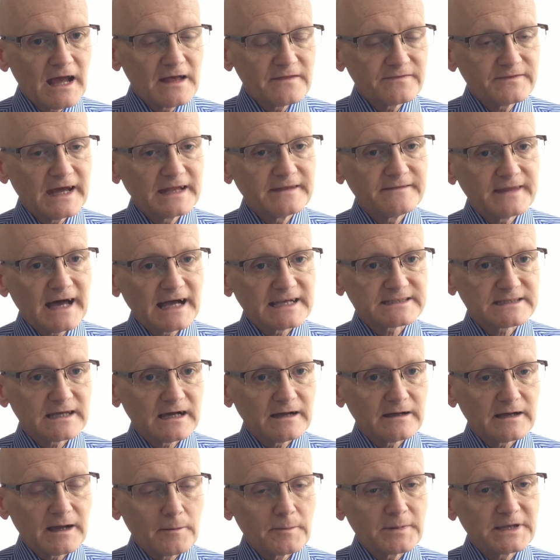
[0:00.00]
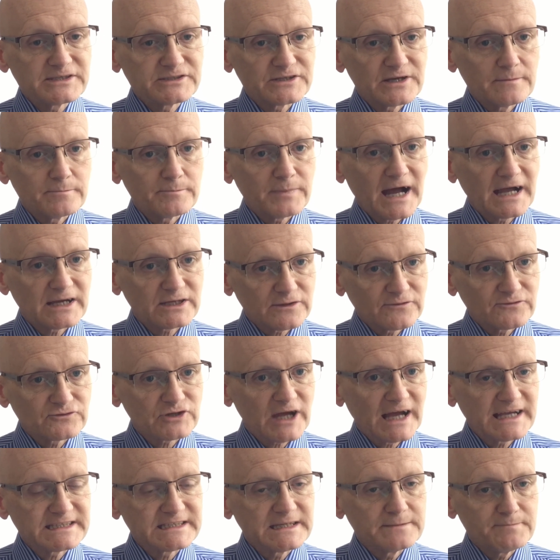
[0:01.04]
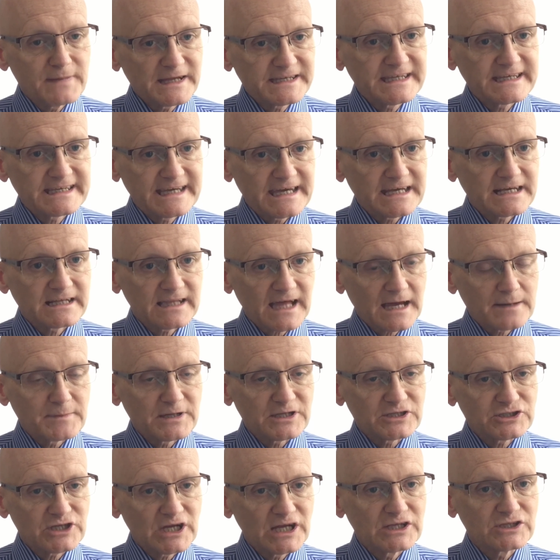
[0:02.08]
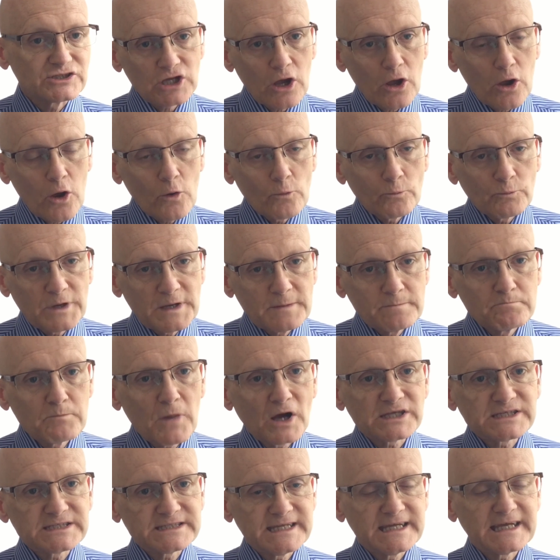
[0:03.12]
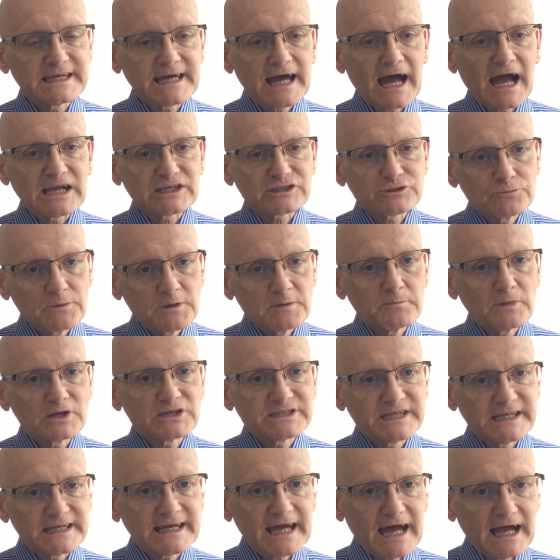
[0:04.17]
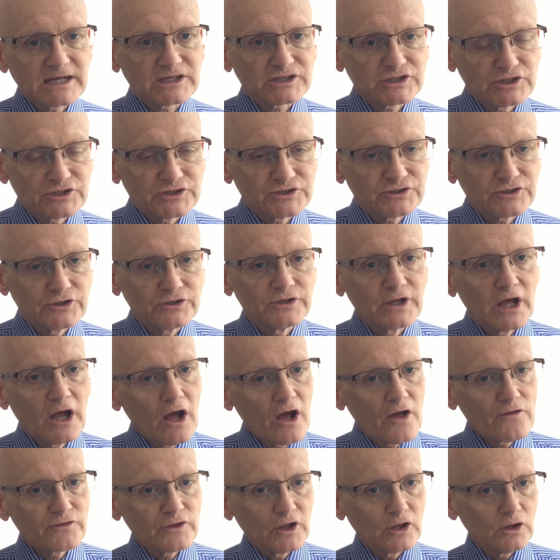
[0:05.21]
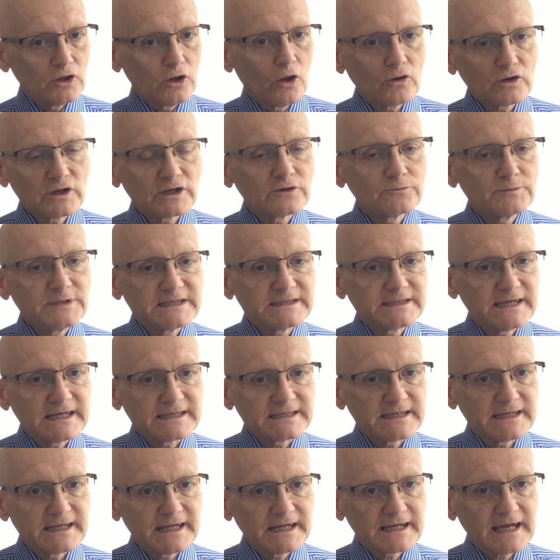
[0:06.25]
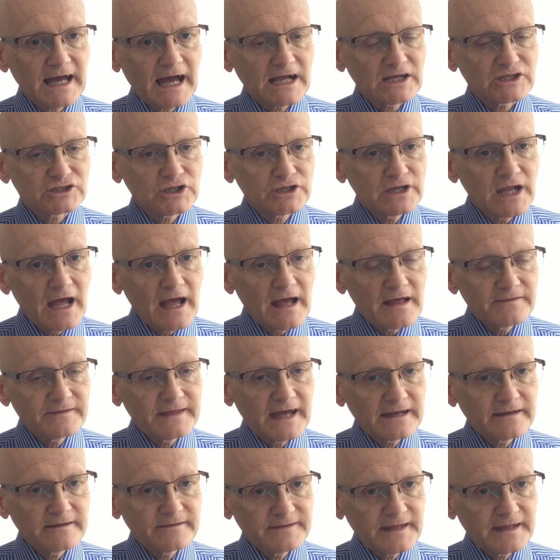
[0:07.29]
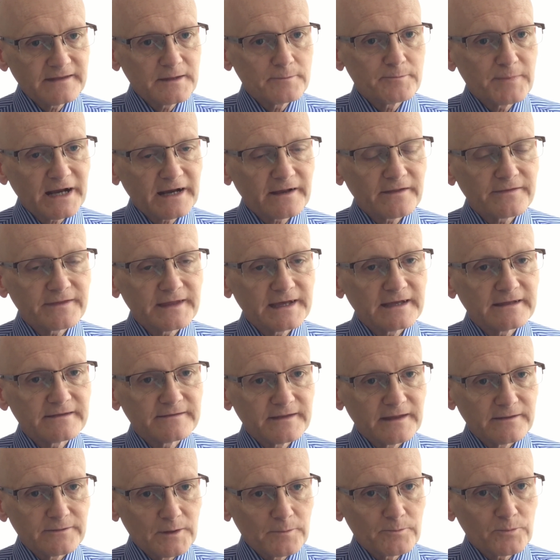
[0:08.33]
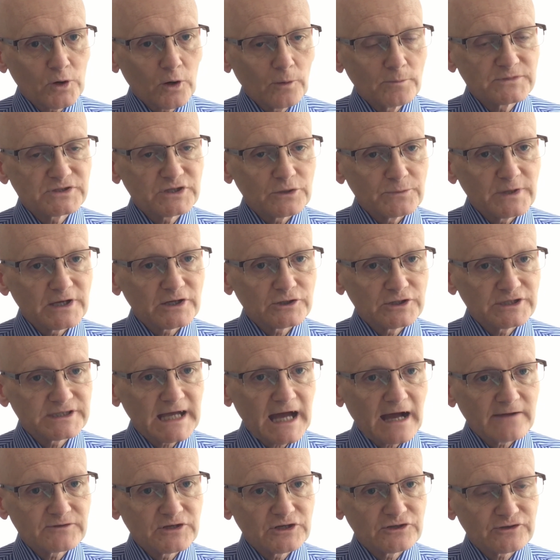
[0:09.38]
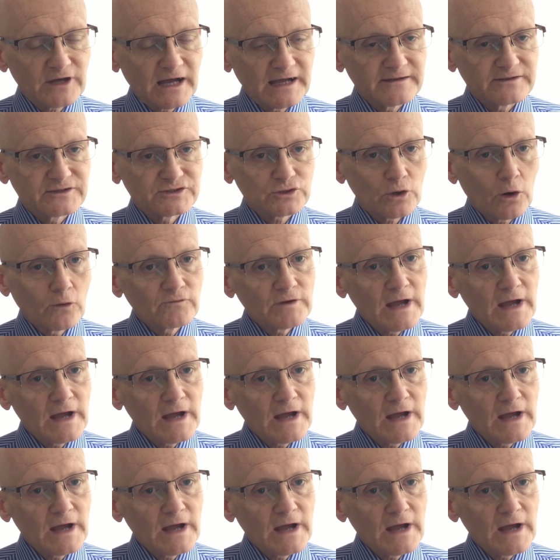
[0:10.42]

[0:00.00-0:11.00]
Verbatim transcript: then that's a major impact of trying to mitigate climate change. We must take action, soon. The longer we take to take action, then the bigger the problems that we're going to have to try and solve,